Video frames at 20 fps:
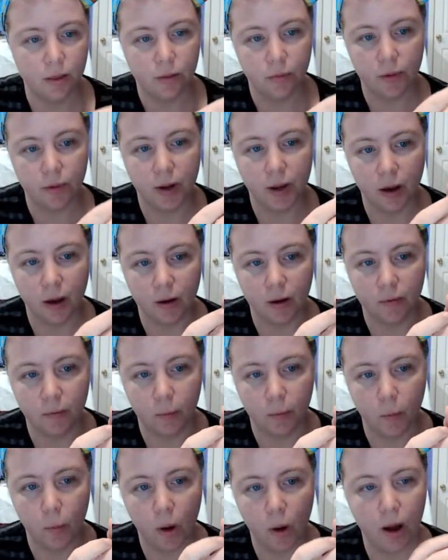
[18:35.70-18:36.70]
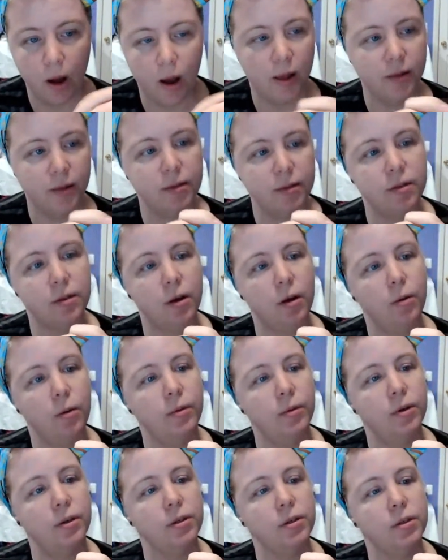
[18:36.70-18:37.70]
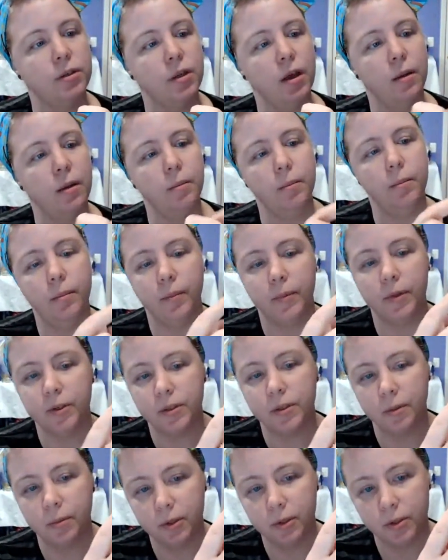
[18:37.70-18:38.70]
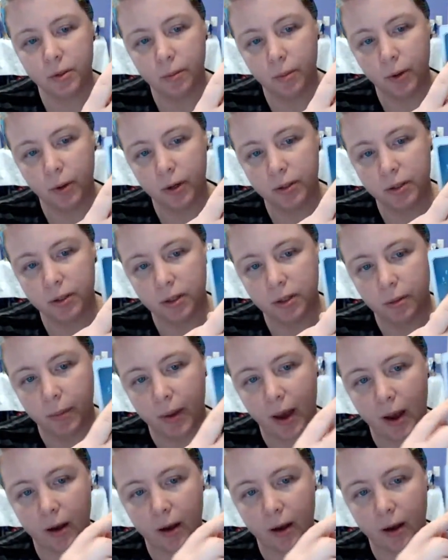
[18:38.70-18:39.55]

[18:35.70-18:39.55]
and the Three of Wands. Oh, there's some birds in the